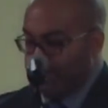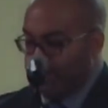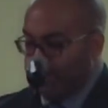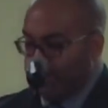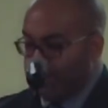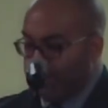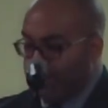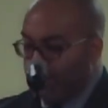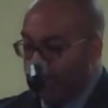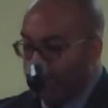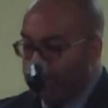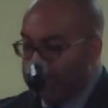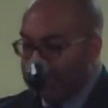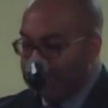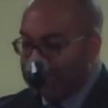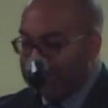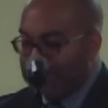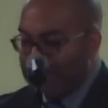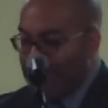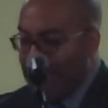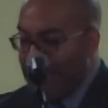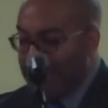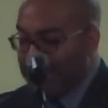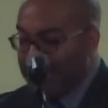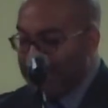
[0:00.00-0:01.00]

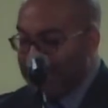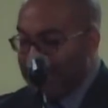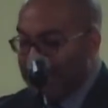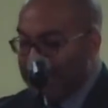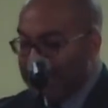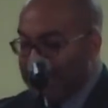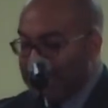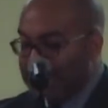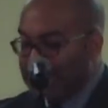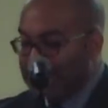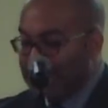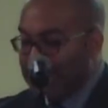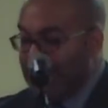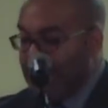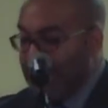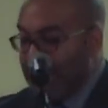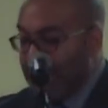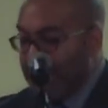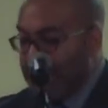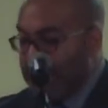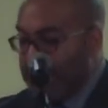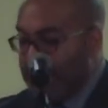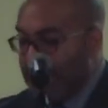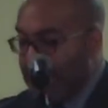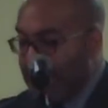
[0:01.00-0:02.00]
psalmists have done the
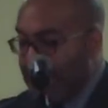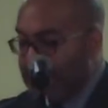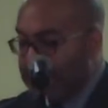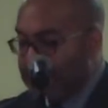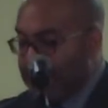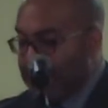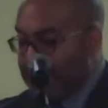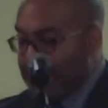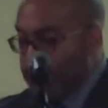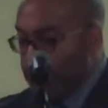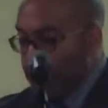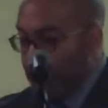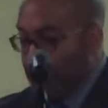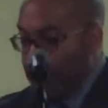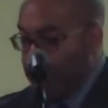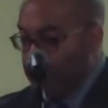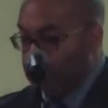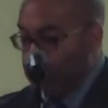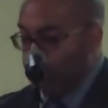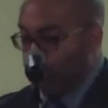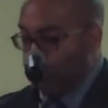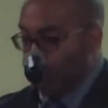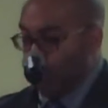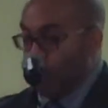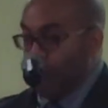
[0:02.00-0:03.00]
same as hymn
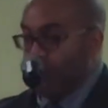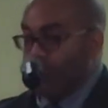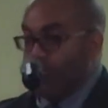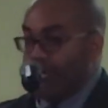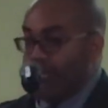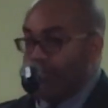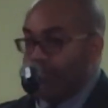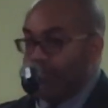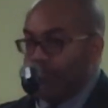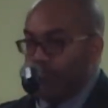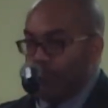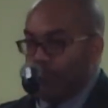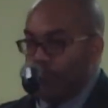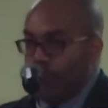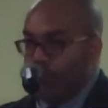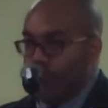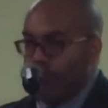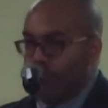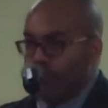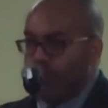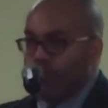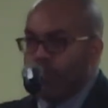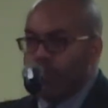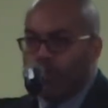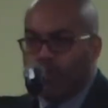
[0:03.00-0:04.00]
writers through the ancient
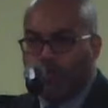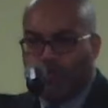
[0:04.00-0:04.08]
world.